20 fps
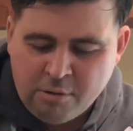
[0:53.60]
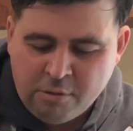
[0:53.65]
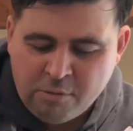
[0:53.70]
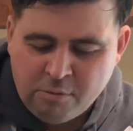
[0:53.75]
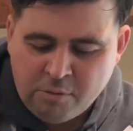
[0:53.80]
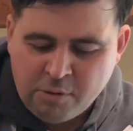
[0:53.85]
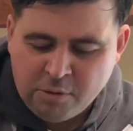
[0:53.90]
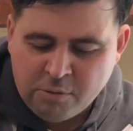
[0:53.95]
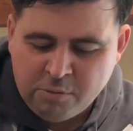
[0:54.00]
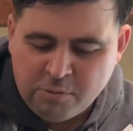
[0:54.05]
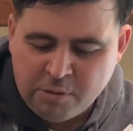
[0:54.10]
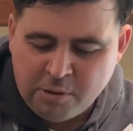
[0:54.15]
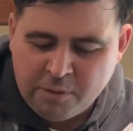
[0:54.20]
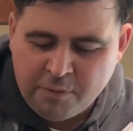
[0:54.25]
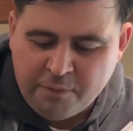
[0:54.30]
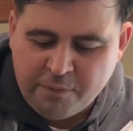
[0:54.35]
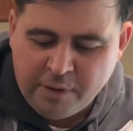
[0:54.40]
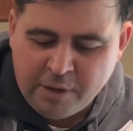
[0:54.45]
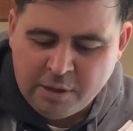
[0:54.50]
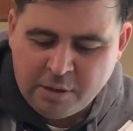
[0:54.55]
round within
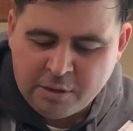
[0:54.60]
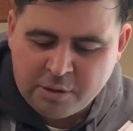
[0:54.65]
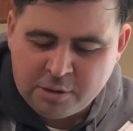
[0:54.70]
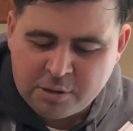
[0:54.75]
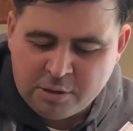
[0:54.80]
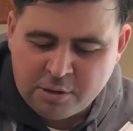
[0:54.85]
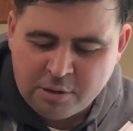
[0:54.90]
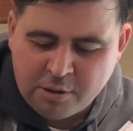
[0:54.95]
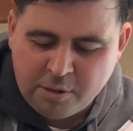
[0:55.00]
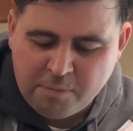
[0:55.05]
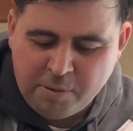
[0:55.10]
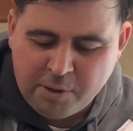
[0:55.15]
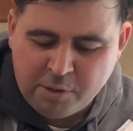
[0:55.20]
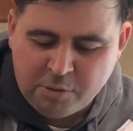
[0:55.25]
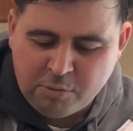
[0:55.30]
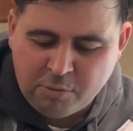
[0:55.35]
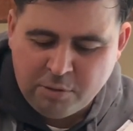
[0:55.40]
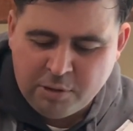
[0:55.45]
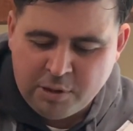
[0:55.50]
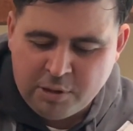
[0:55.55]
the fields, and I
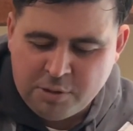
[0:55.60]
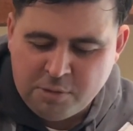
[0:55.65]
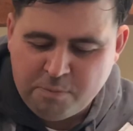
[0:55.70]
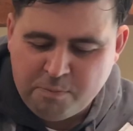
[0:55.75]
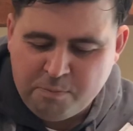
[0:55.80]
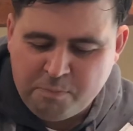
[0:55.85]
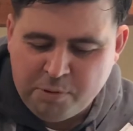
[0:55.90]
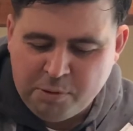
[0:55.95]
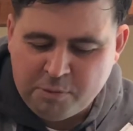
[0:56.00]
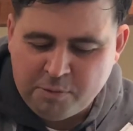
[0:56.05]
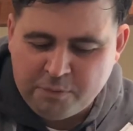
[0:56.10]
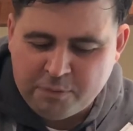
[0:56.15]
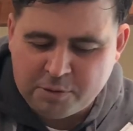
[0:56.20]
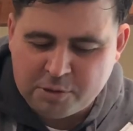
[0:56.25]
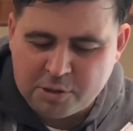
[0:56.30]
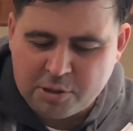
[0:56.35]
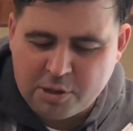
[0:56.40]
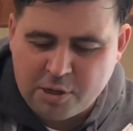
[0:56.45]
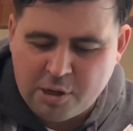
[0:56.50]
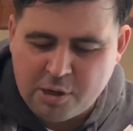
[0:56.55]
picked all these beautiful
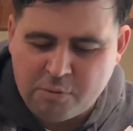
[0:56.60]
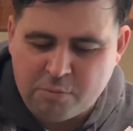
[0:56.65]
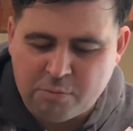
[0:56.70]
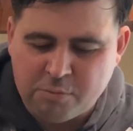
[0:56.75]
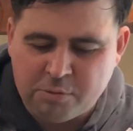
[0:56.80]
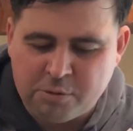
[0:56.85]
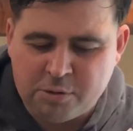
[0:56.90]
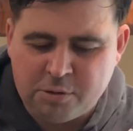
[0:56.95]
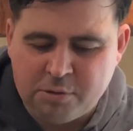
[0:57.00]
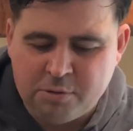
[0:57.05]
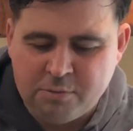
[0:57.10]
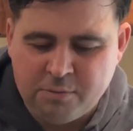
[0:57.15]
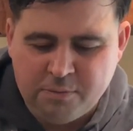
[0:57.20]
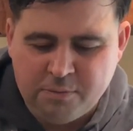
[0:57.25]
sloes.